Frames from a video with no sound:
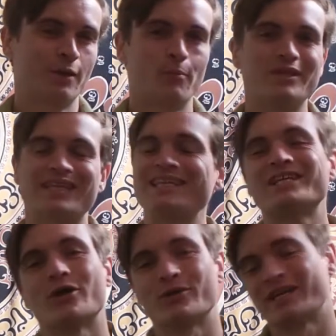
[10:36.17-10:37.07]
But the
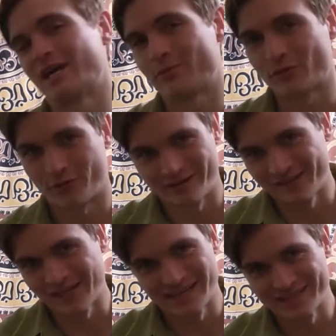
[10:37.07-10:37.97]
ego cannot be
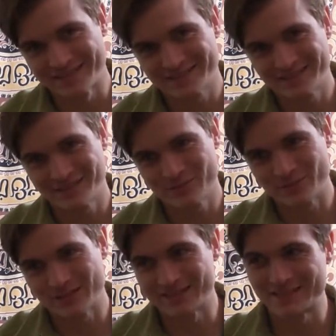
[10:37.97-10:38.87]
realized,
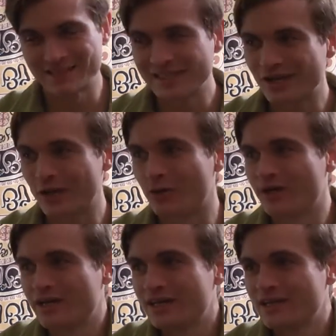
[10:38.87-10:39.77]
because the ego
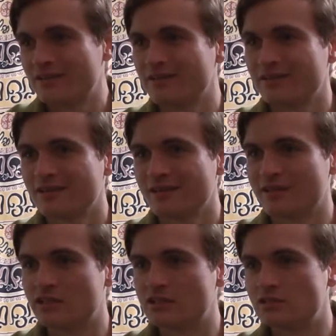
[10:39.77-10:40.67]

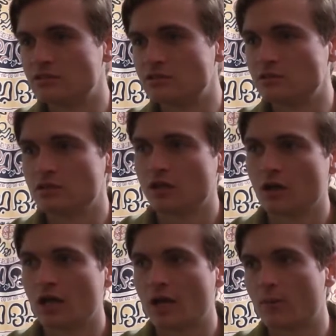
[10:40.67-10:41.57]
is,
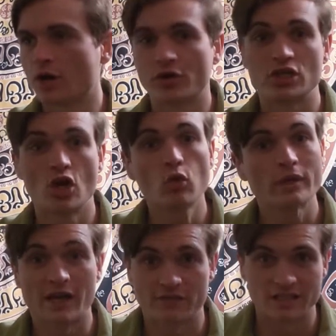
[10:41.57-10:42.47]
and we already know
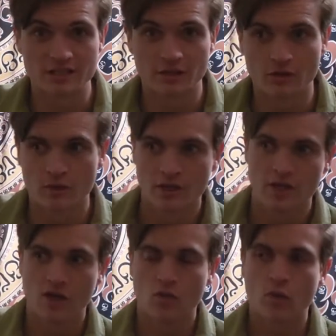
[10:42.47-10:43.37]
we have an ego.
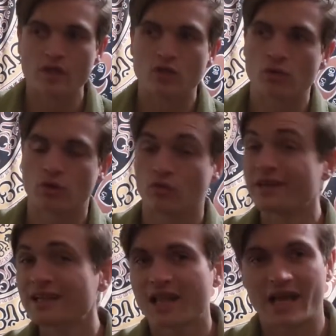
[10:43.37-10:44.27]
What you are
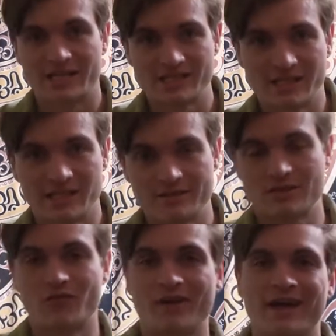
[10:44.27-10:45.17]
realizing is
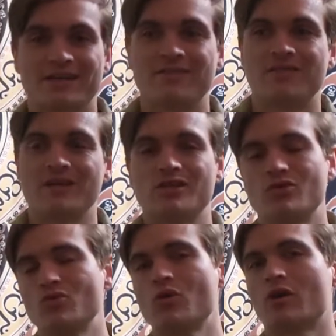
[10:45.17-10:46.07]
the fact that
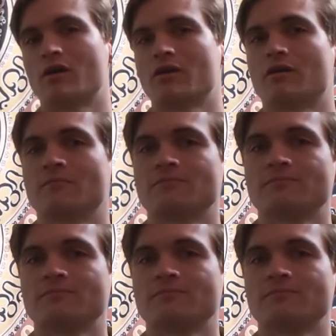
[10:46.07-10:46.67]
you are